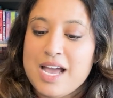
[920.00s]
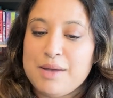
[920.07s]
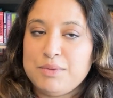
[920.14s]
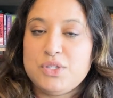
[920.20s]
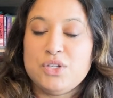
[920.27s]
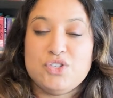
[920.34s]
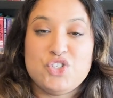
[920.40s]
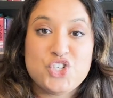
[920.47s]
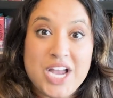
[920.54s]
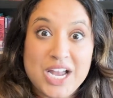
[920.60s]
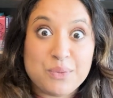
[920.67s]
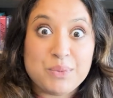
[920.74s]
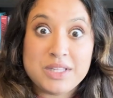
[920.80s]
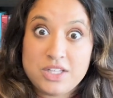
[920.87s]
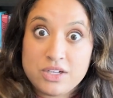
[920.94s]
So
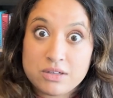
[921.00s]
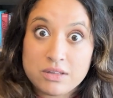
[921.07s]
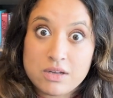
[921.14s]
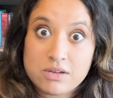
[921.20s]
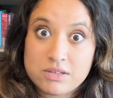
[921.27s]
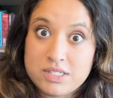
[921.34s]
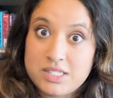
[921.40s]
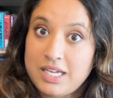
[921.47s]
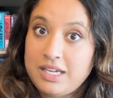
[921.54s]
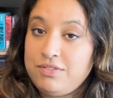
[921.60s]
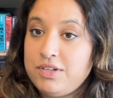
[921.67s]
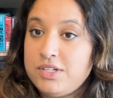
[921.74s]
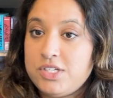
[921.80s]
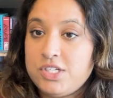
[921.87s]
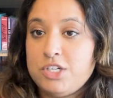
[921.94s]
check with your local state if
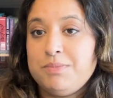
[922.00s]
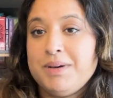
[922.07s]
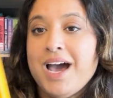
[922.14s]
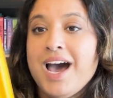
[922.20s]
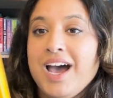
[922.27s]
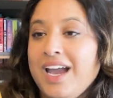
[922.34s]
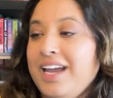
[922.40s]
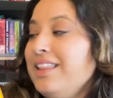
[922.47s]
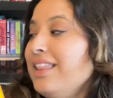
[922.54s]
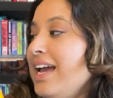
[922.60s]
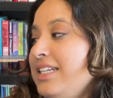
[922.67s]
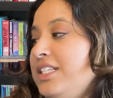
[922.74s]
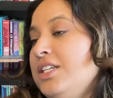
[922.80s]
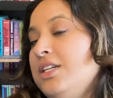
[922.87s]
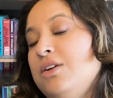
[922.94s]
you do, but I
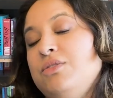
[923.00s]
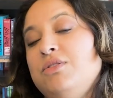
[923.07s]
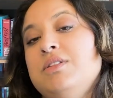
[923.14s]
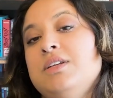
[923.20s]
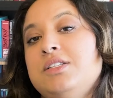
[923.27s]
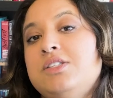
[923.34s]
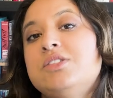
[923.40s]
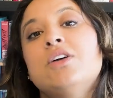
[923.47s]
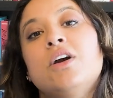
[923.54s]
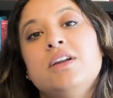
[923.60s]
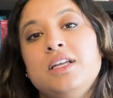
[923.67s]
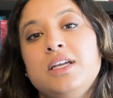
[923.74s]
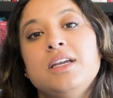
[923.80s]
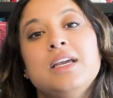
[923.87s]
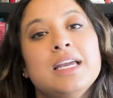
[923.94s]
like to go through this
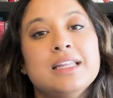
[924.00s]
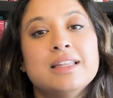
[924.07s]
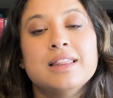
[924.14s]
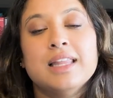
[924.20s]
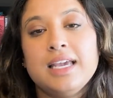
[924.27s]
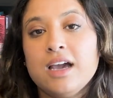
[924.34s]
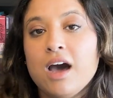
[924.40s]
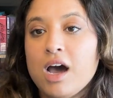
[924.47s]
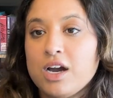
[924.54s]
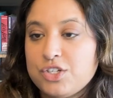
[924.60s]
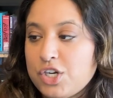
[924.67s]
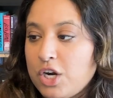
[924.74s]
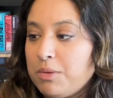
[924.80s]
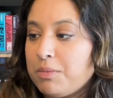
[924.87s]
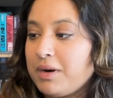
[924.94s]
starting in late
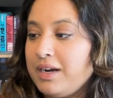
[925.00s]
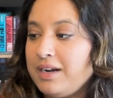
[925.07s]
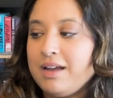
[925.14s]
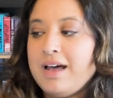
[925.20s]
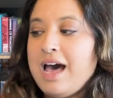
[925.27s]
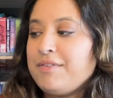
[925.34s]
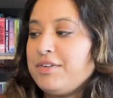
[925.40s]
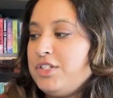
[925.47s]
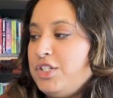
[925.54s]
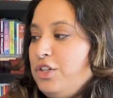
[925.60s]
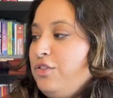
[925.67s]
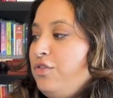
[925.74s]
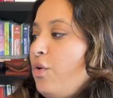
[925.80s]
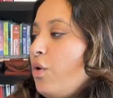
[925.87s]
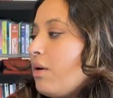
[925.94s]
October, and I'll have her do
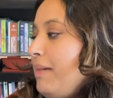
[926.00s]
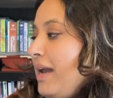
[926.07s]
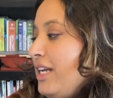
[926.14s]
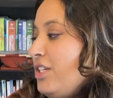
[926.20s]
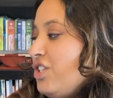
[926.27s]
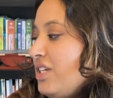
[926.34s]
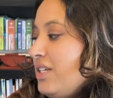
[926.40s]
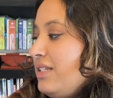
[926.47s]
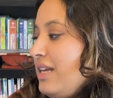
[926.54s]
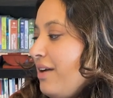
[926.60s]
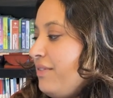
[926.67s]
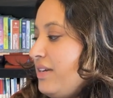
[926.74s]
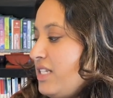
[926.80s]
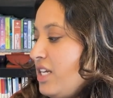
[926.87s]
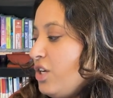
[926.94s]
4 pages
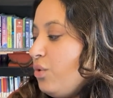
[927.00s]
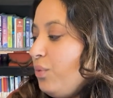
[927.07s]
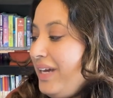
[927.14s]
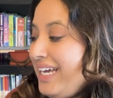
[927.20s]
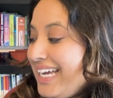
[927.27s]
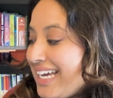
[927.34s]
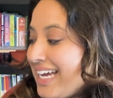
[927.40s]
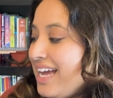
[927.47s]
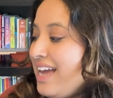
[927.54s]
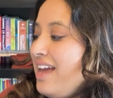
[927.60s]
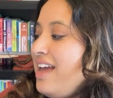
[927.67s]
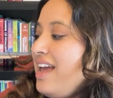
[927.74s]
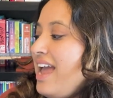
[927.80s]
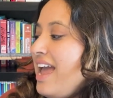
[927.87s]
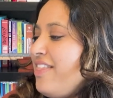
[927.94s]
every single week.
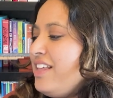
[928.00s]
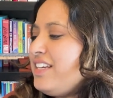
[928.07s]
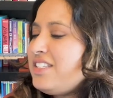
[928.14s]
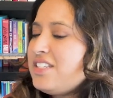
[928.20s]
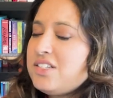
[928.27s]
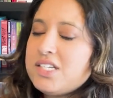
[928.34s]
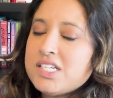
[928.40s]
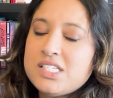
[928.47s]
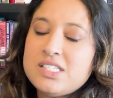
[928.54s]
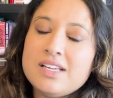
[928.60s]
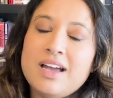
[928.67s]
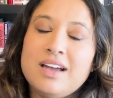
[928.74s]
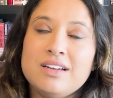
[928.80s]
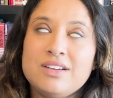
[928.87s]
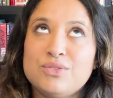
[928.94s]
And this is just
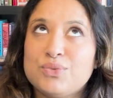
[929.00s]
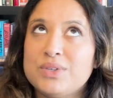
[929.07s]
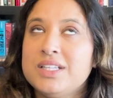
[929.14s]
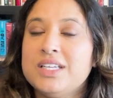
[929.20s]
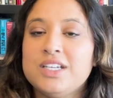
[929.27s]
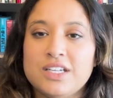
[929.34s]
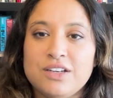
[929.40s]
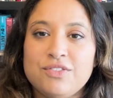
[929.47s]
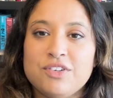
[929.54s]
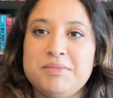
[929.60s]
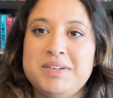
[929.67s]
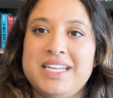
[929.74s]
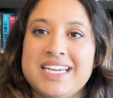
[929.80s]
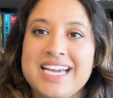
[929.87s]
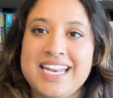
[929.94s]
really good for
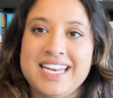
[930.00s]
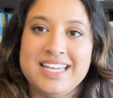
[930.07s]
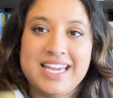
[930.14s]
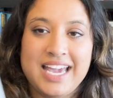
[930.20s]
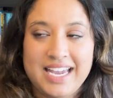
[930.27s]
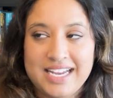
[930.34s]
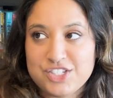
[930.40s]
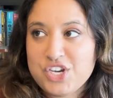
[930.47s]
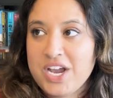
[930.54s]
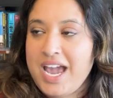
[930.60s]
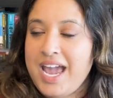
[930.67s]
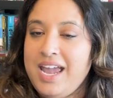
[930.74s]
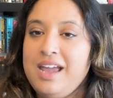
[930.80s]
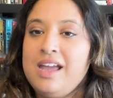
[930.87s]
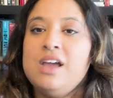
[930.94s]
me to kind of gauge,
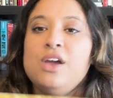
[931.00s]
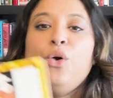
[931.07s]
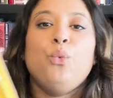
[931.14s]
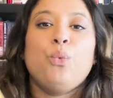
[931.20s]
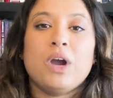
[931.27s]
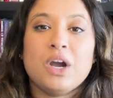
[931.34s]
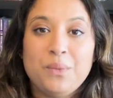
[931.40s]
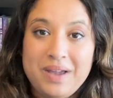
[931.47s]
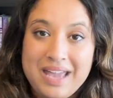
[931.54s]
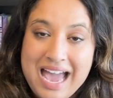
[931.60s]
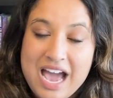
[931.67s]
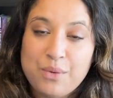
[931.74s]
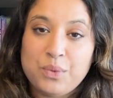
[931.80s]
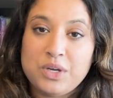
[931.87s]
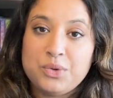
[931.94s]
hey, where are we
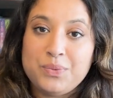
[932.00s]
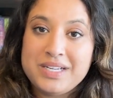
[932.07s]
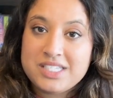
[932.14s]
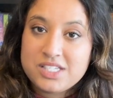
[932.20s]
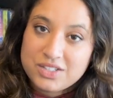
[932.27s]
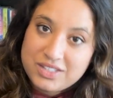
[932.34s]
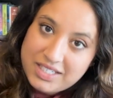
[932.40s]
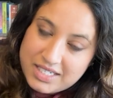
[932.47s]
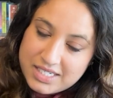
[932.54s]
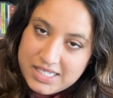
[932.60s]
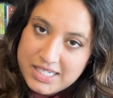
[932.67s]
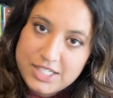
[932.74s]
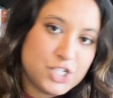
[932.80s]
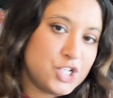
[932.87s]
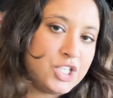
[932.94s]
at? What do we still need to
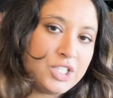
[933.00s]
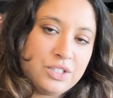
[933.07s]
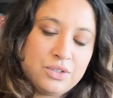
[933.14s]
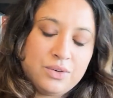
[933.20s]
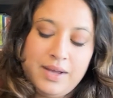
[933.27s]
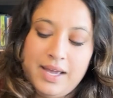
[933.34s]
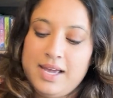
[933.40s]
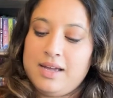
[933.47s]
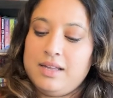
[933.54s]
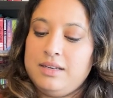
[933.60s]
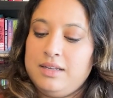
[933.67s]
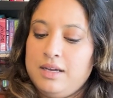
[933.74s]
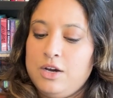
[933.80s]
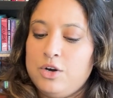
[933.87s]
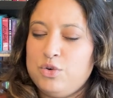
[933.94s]
teach you? And
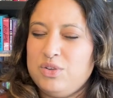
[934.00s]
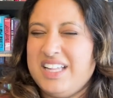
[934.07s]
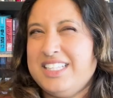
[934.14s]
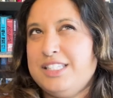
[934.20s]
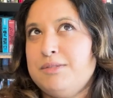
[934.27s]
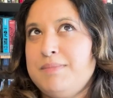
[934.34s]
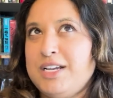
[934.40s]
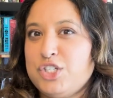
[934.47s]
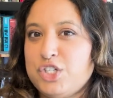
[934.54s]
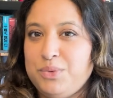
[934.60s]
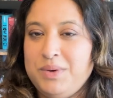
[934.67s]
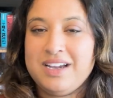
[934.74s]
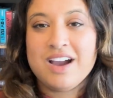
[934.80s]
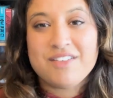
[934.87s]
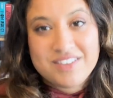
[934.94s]
oh, let's make sure
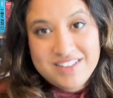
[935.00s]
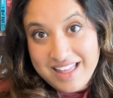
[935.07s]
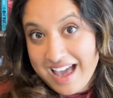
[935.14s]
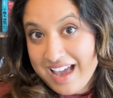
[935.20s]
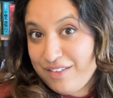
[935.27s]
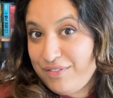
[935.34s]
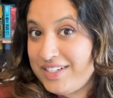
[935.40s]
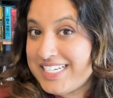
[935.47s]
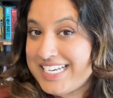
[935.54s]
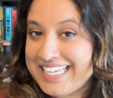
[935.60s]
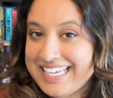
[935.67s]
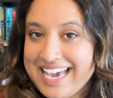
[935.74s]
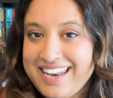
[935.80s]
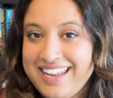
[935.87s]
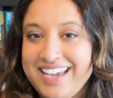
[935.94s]
we cover that if you didn't
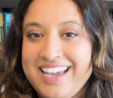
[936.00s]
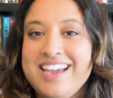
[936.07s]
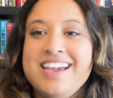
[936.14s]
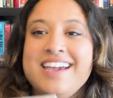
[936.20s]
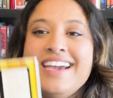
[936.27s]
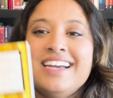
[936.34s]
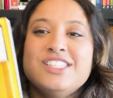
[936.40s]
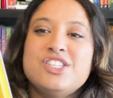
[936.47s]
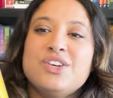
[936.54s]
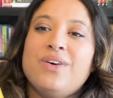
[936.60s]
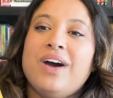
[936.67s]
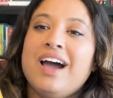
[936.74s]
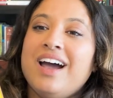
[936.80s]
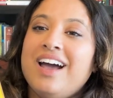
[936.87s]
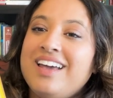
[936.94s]
get it. And so
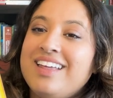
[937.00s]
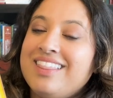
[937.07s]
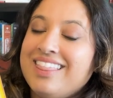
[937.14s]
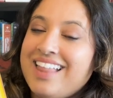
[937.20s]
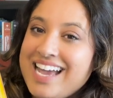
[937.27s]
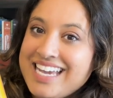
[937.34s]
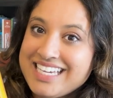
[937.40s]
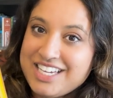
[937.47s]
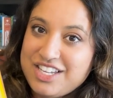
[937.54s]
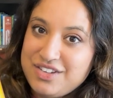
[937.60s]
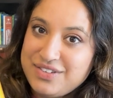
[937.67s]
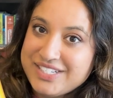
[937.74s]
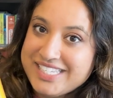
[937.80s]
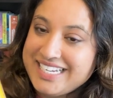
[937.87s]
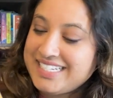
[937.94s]
I like
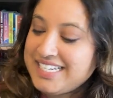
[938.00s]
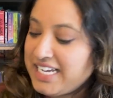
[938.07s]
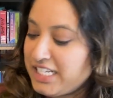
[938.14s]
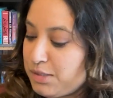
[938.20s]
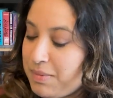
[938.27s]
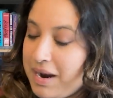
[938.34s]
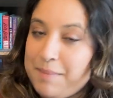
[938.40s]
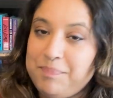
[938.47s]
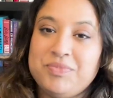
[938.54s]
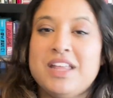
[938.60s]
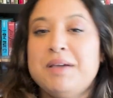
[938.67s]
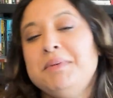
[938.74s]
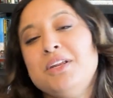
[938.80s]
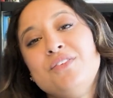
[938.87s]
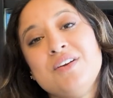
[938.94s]
using test prep.
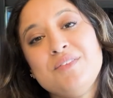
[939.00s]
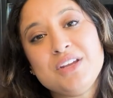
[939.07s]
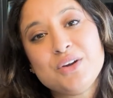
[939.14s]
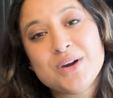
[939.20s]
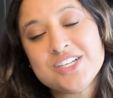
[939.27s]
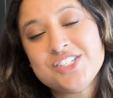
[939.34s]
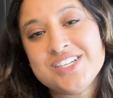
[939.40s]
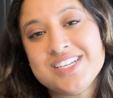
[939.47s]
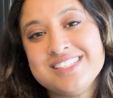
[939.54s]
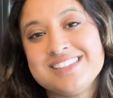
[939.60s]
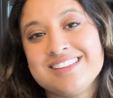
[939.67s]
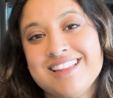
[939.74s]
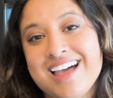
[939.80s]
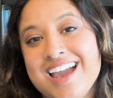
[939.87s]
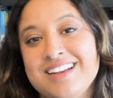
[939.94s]
Let me know if you have any questions,
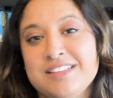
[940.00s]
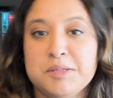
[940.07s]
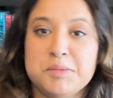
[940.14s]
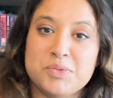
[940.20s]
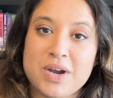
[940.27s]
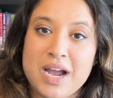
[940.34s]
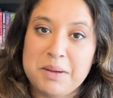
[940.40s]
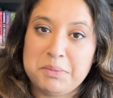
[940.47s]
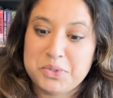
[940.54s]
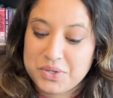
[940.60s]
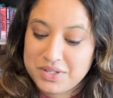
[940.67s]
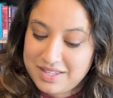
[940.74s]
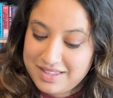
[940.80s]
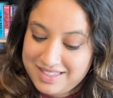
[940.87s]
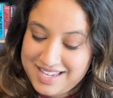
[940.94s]
like, subscribe, do all
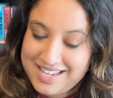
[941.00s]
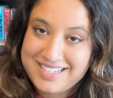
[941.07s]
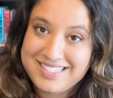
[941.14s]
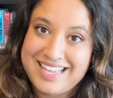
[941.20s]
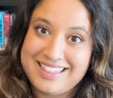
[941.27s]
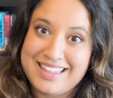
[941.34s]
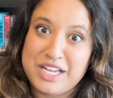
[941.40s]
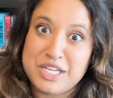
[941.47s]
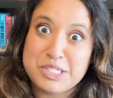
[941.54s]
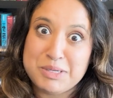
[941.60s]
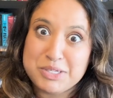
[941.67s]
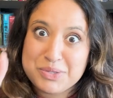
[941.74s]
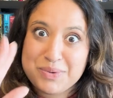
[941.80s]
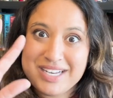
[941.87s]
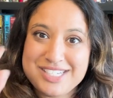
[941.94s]
the things, and thank you so
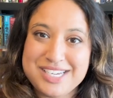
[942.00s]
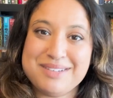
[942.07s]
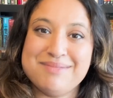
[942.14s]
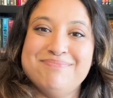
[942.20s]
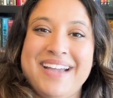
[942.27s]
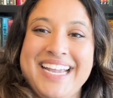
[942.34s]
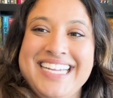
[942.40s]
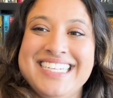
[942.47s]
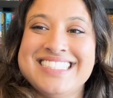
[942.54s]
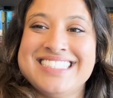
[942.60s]
much for watching. Bye.